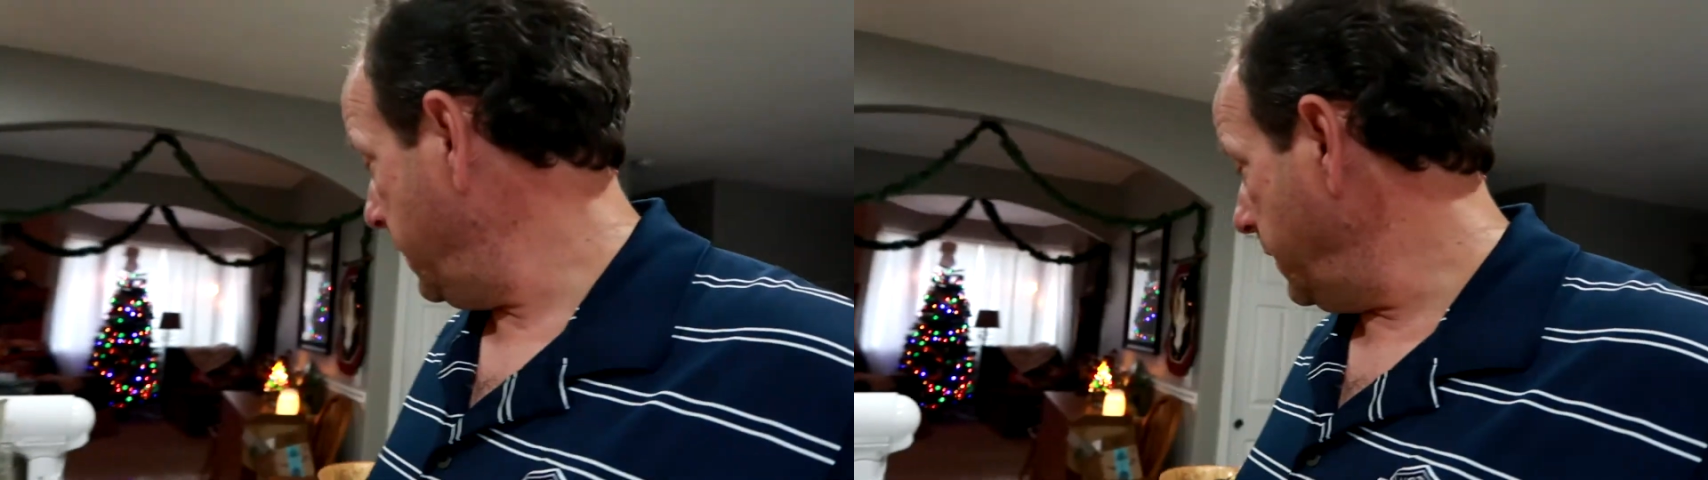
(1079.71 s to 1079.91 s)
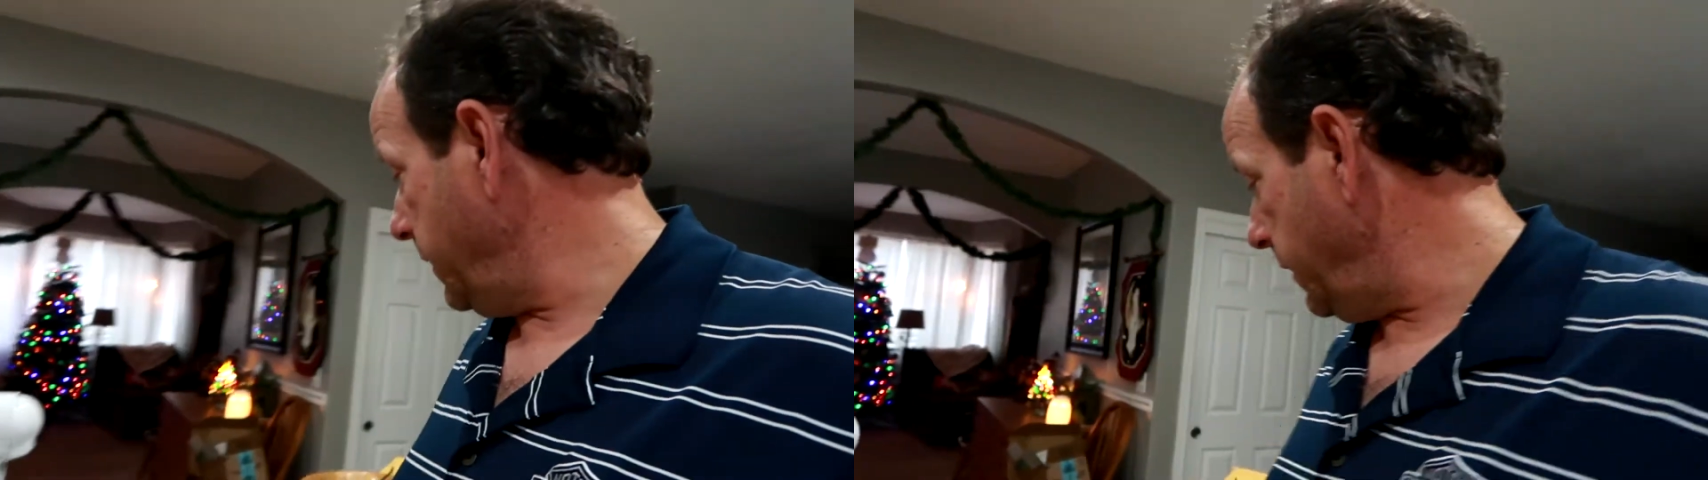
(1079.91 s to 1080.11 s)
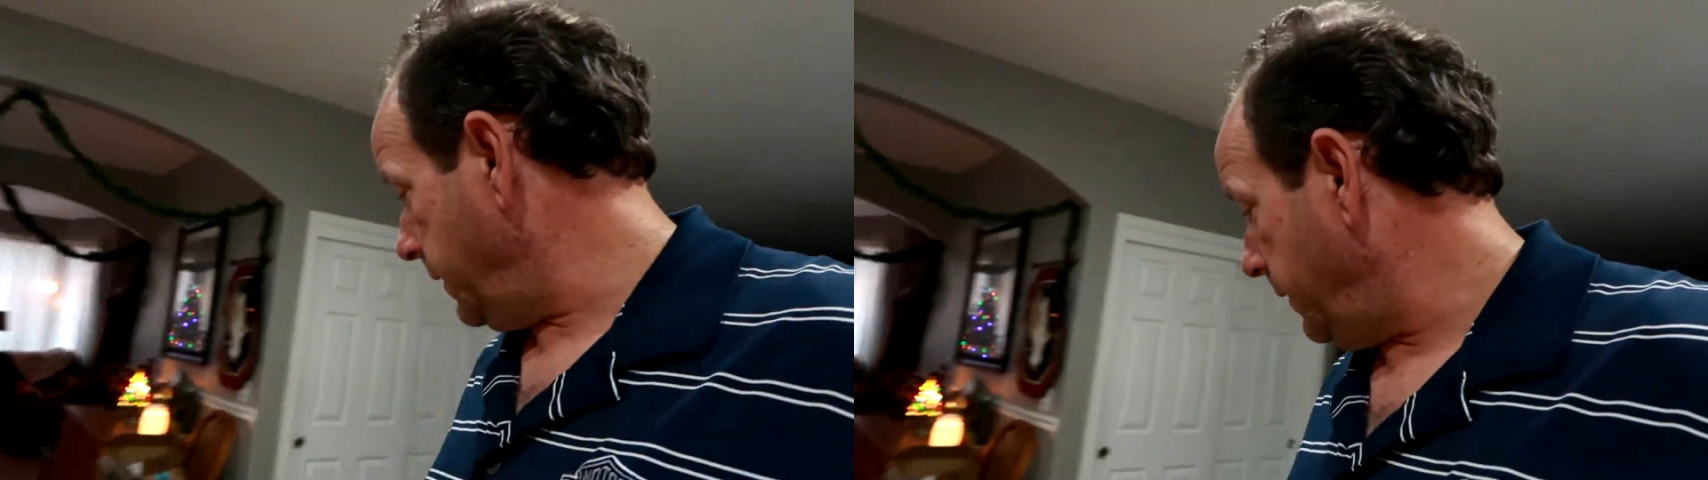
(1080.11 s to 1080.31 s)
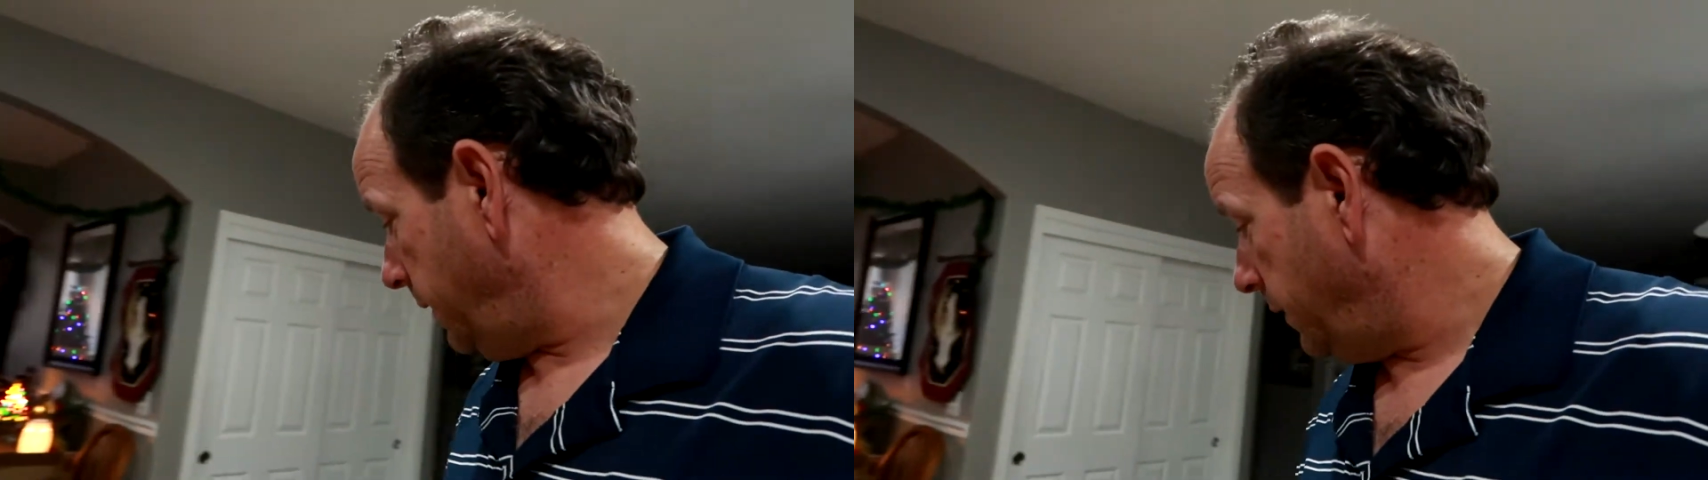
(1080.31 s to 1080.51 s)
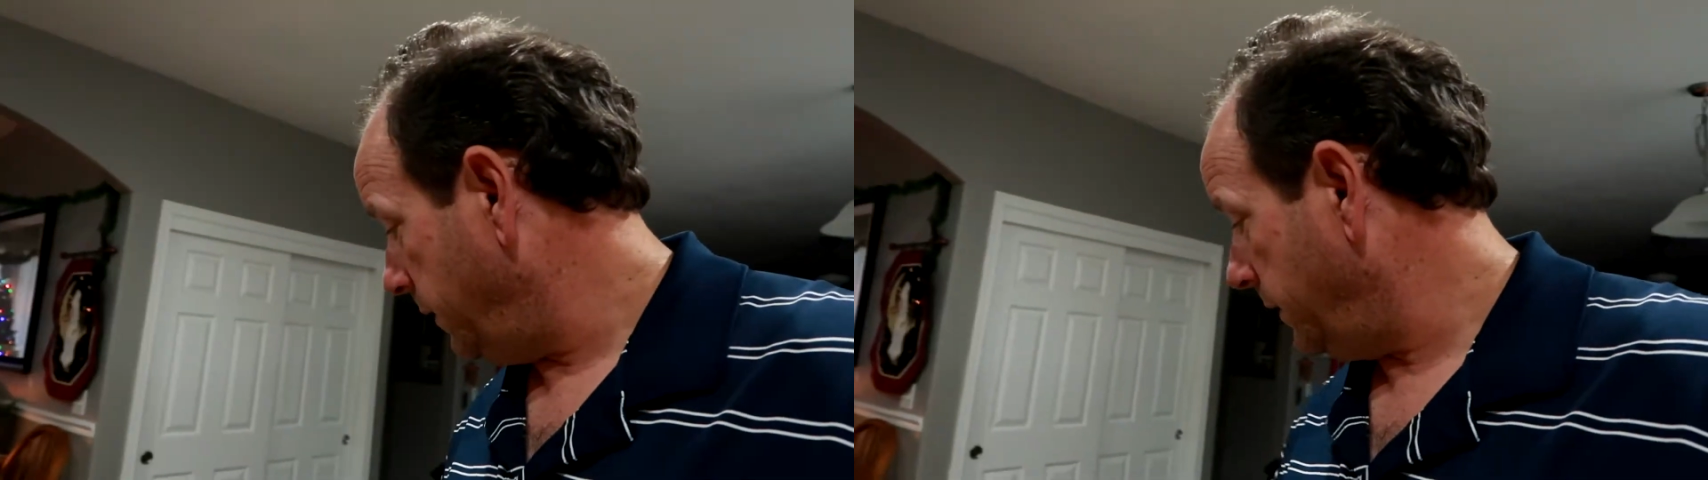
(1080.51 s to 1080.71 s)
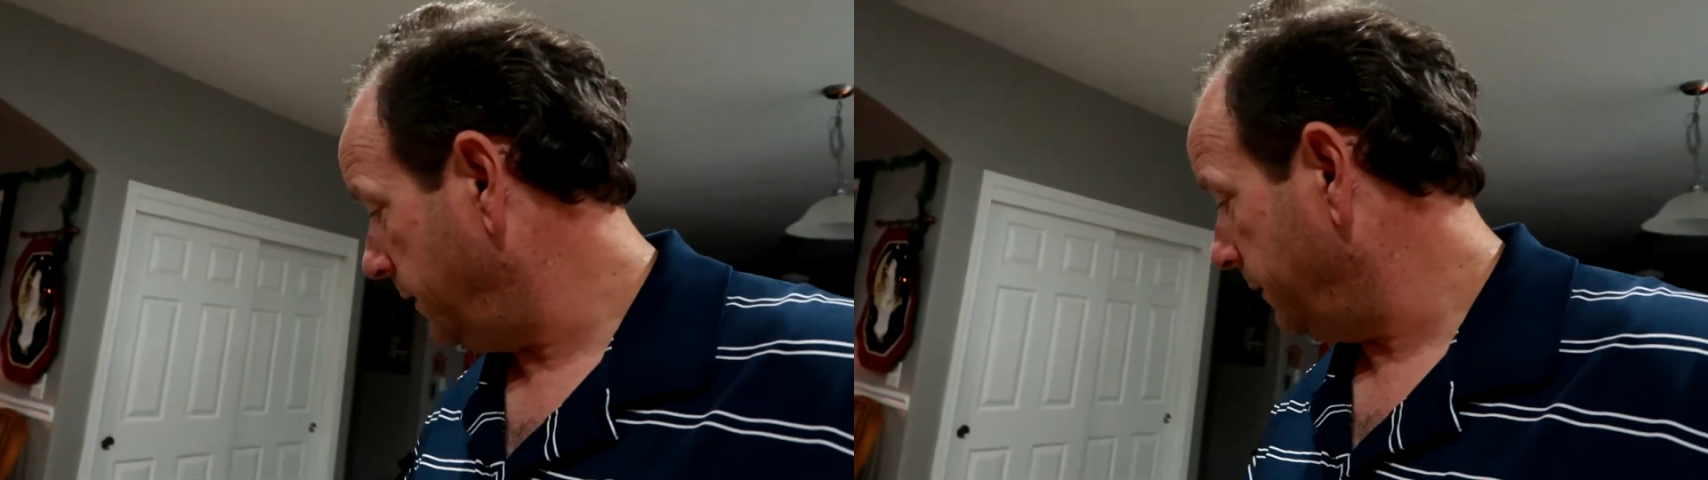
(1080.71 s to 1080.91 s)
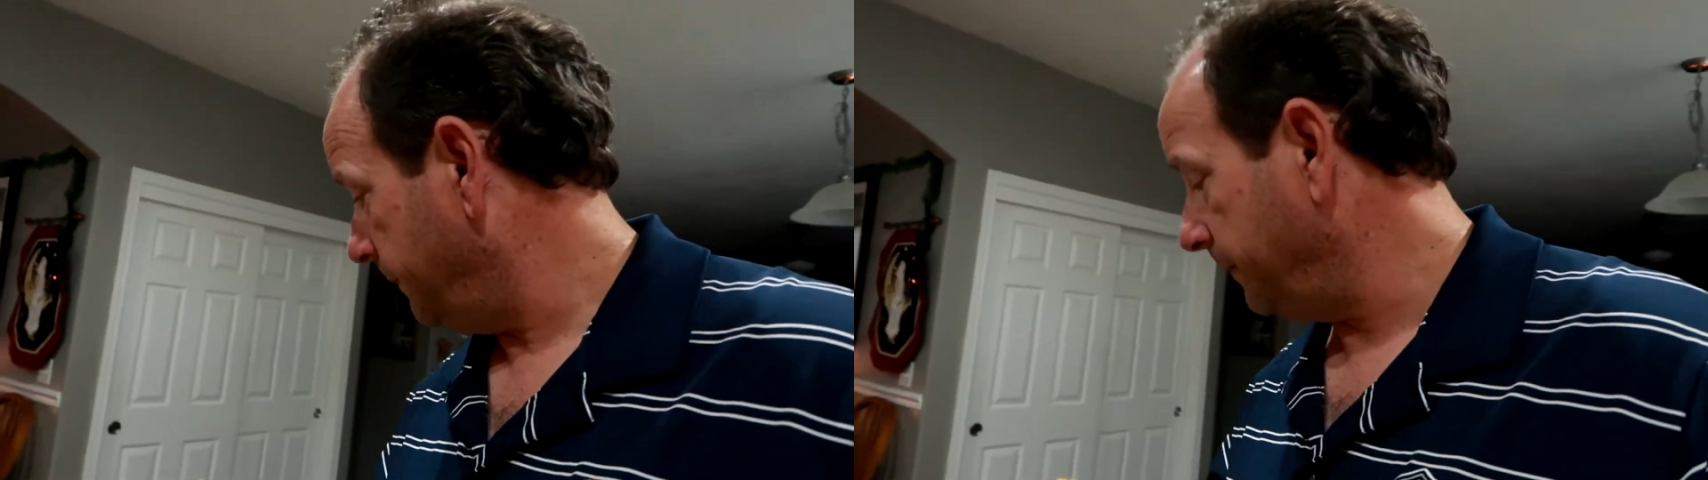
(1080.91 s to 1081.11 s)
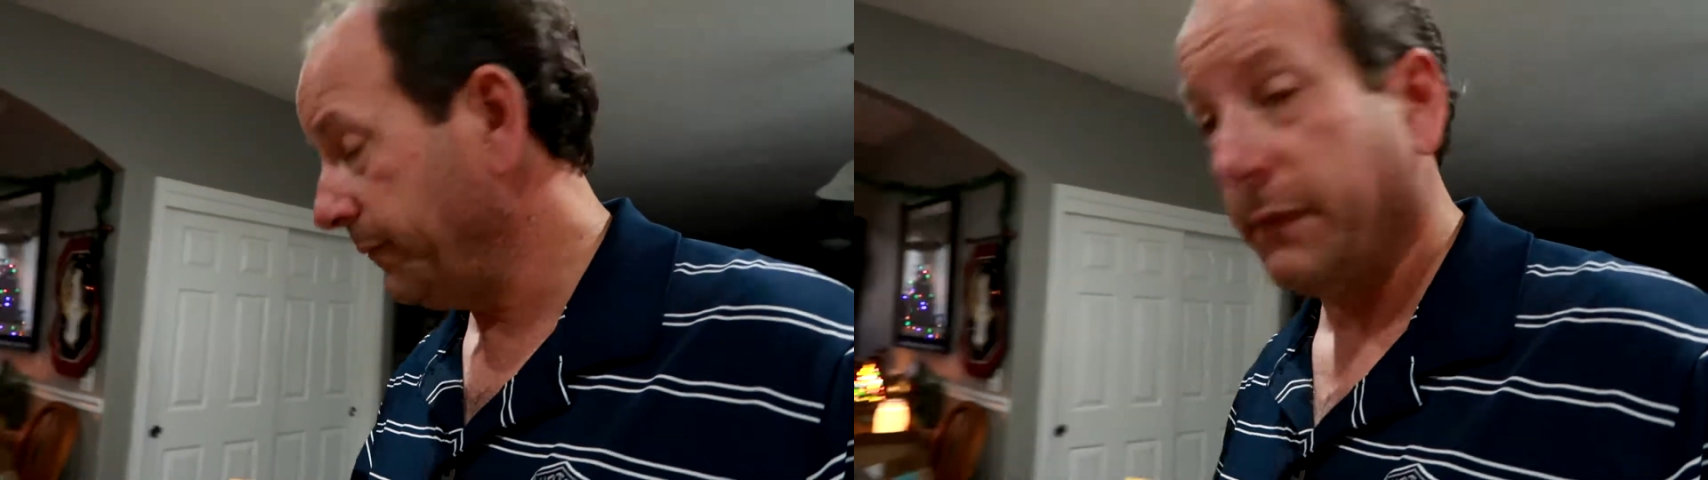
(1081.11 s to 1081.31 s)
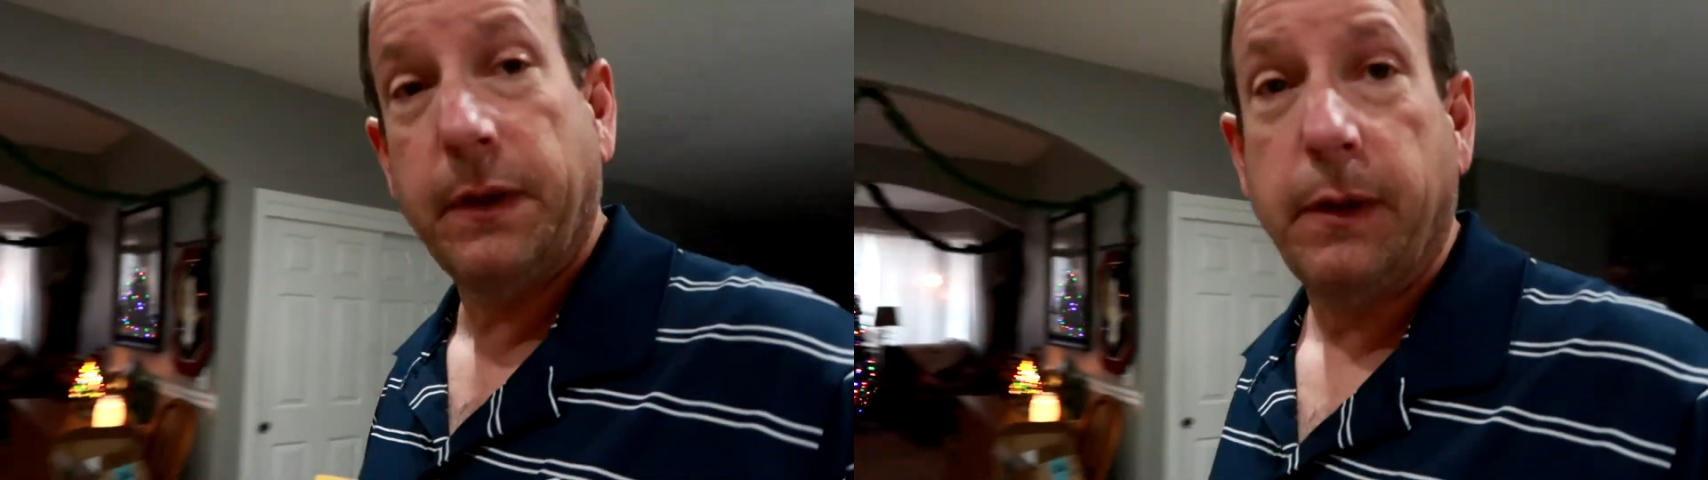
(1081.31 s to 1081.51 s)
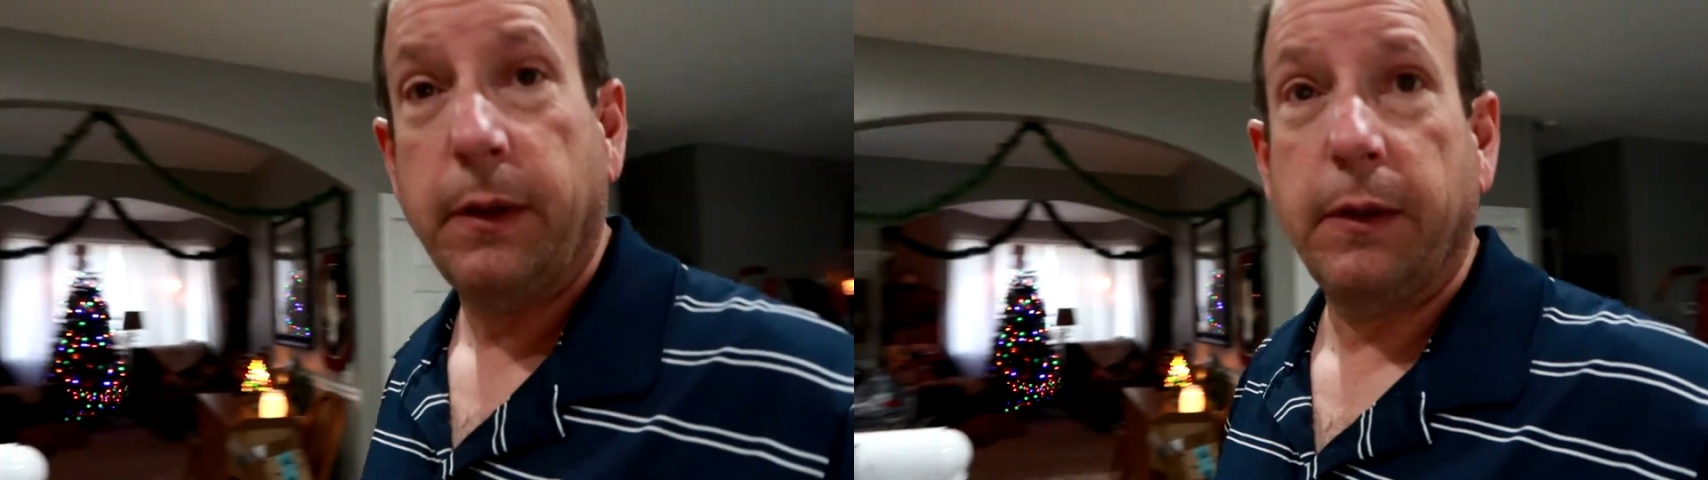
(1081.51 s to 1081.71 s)
And then
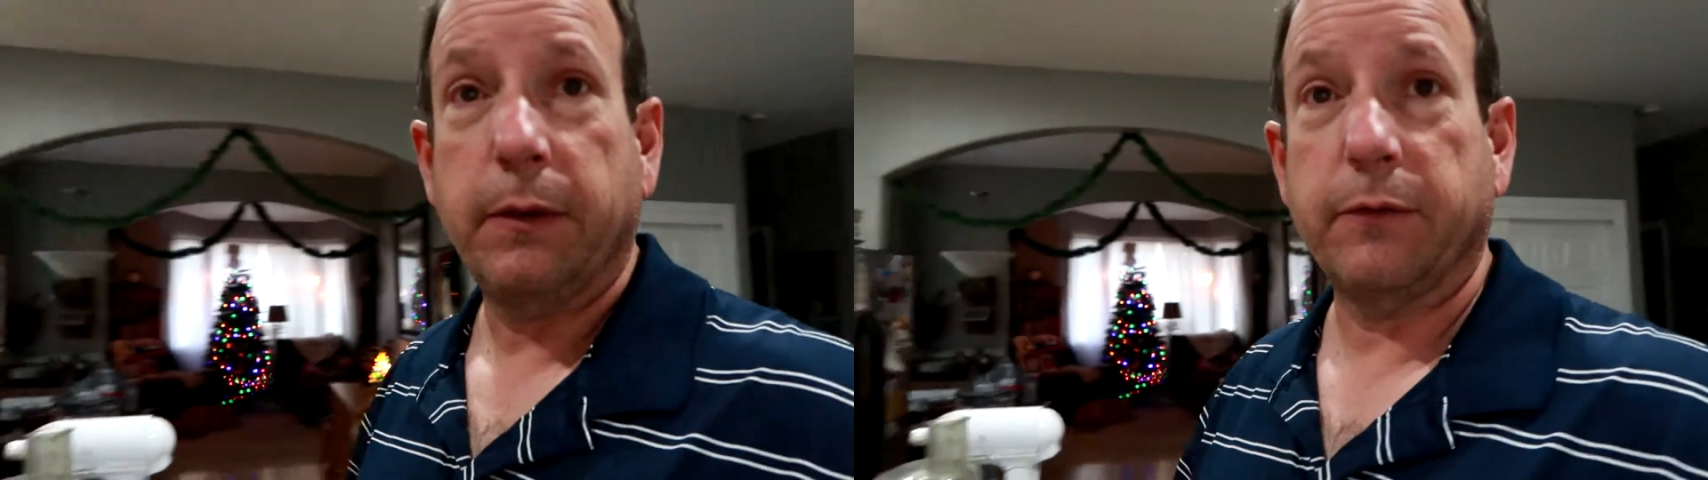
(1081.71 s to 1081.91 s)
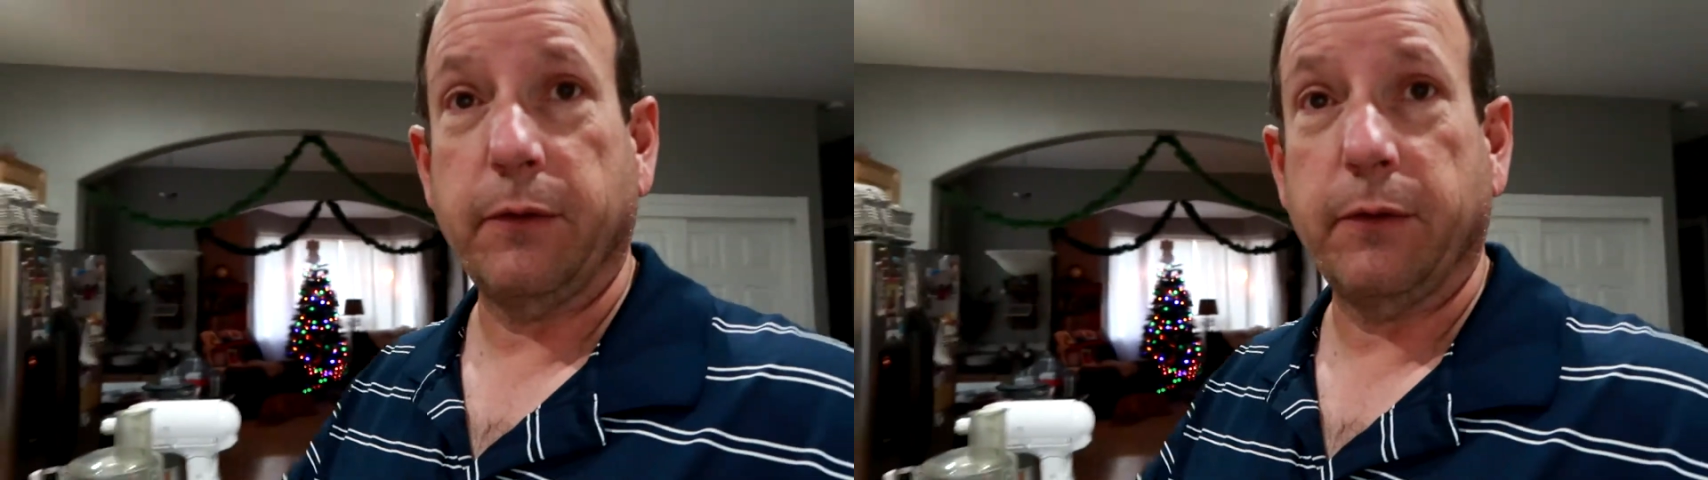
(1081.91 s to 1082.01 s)
let's